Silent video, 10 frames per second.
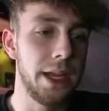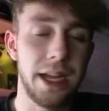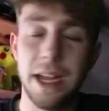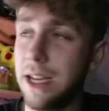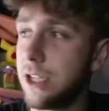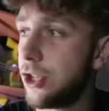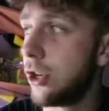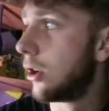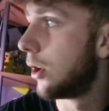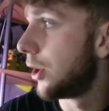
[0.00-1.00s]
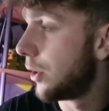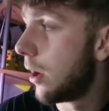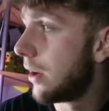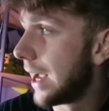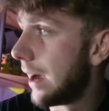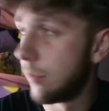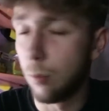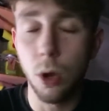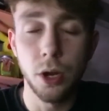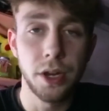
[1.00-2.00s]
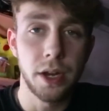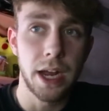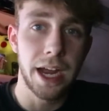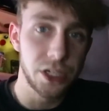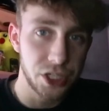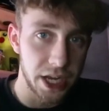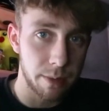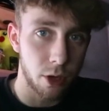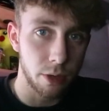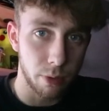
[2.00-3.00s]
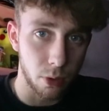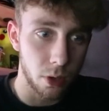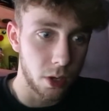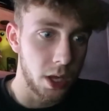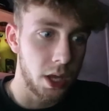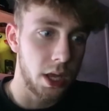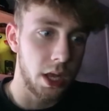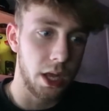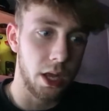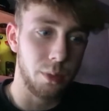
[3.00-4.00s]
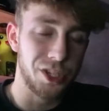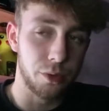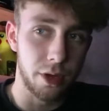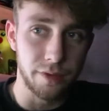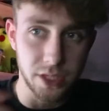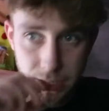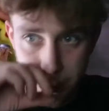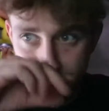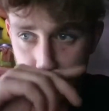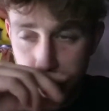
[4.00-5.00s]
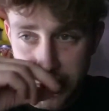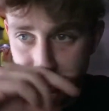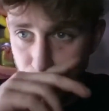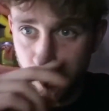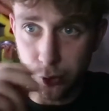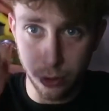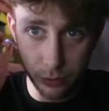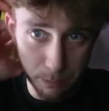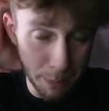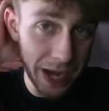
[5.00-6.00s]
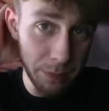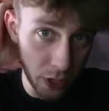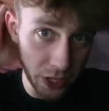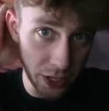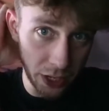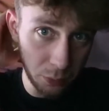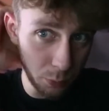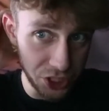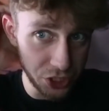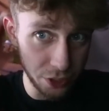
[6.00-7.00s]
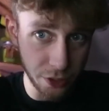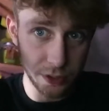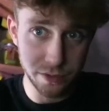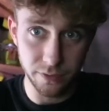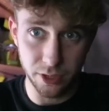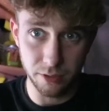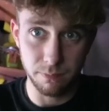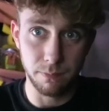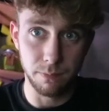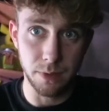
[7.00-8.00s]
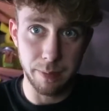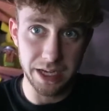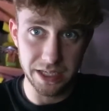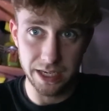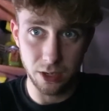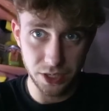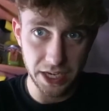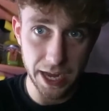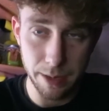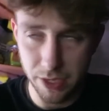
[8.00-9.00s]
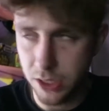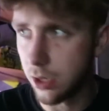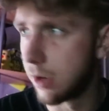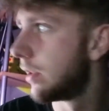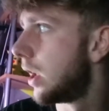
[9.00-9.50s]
is you only have one HDMI port, which will obviously go straight to your main monitor, which you use for the PC, like your gaming and stuff.